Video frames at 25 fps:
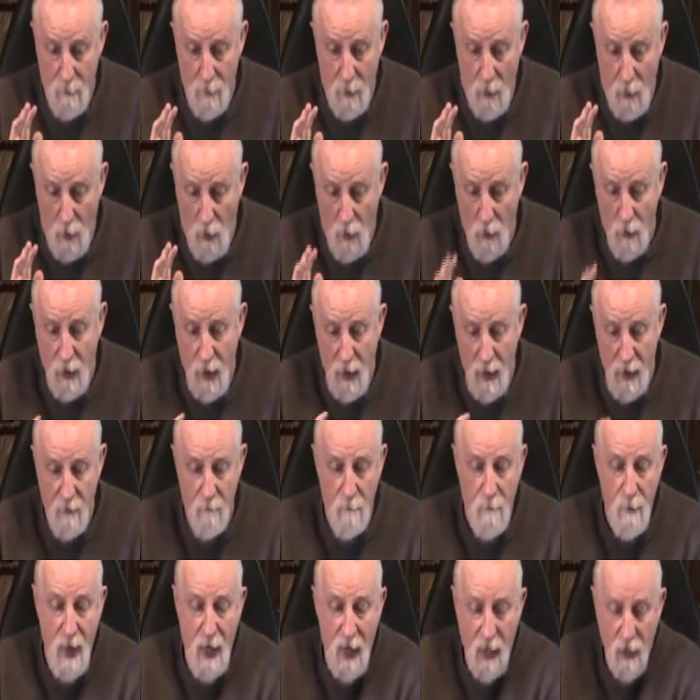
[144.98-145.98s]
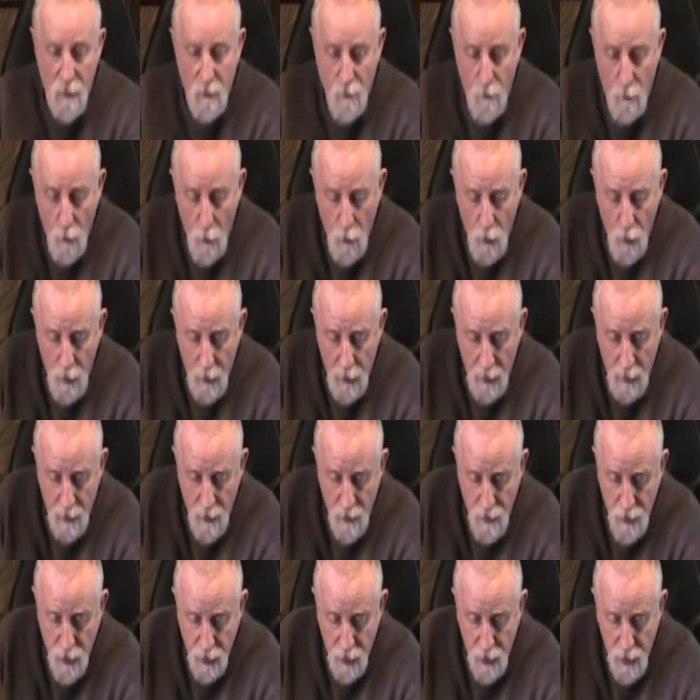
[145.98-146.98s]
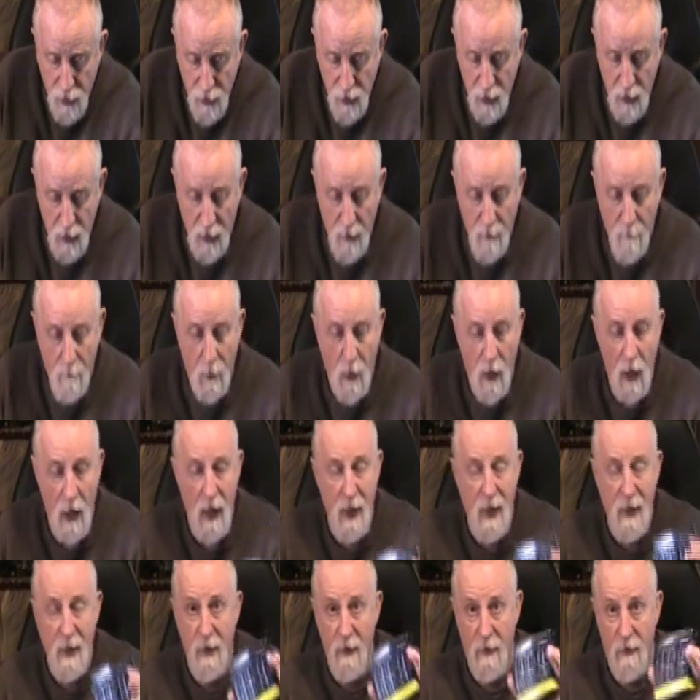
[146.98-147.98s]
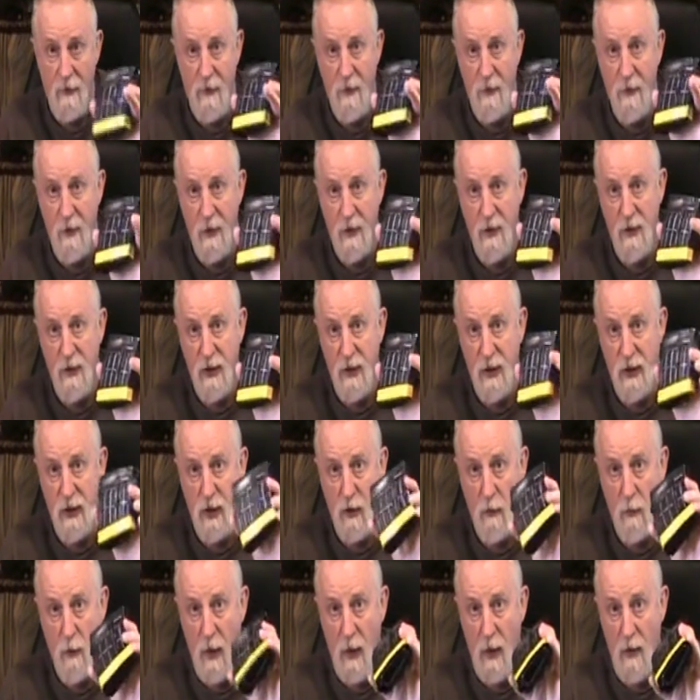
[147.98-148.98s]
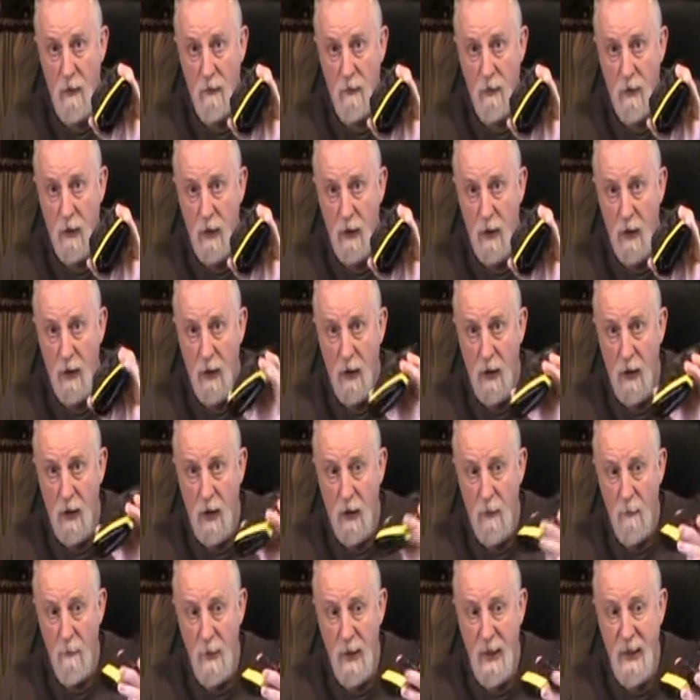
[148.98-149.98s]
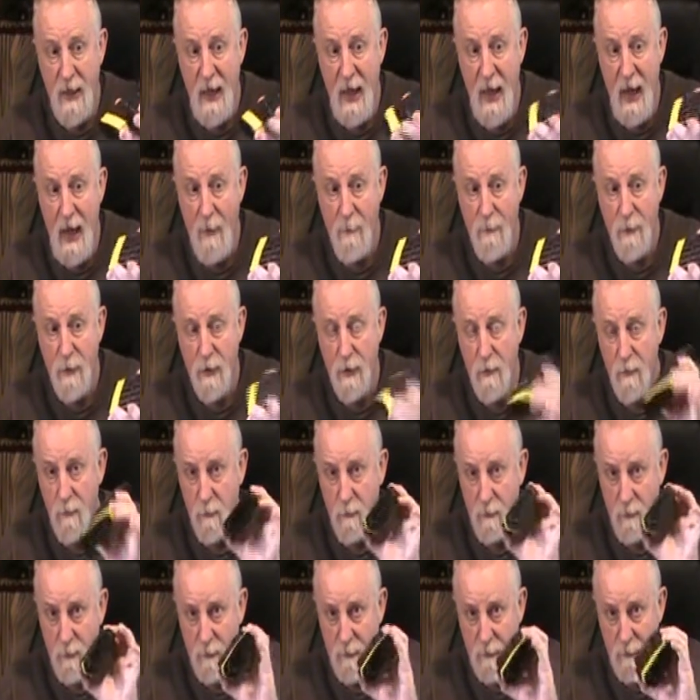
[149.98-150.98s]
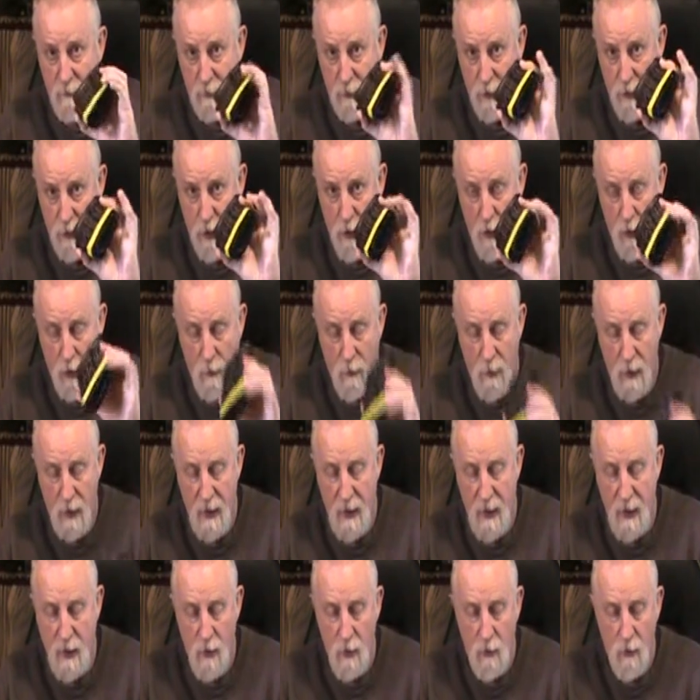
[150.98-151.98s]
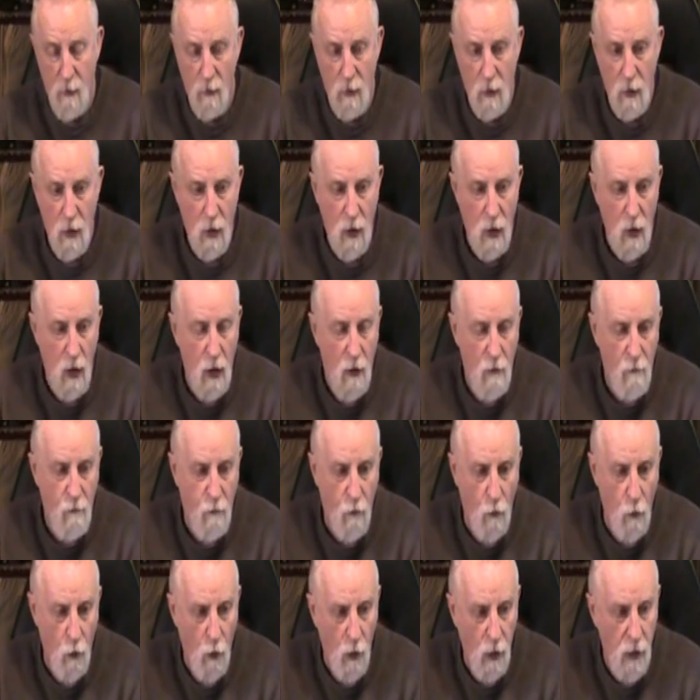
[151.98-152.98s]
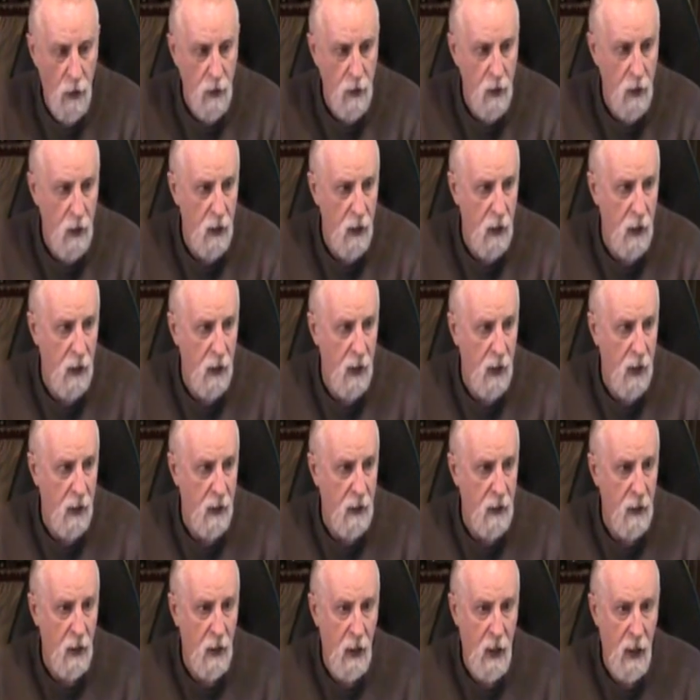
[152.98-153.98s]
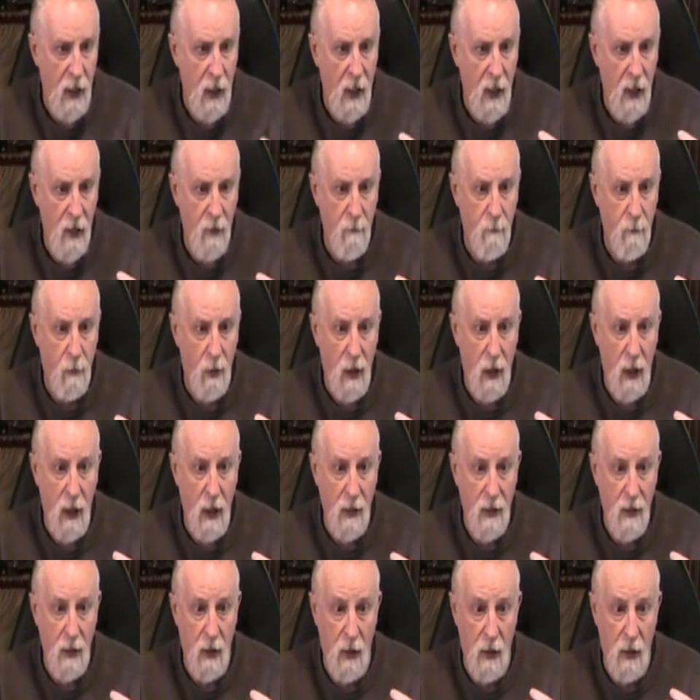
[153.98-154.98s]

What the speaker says: all kind of mags for it, and as you can see, I bought the 60 round mid caps, denoted by yellow, for it, and I had bought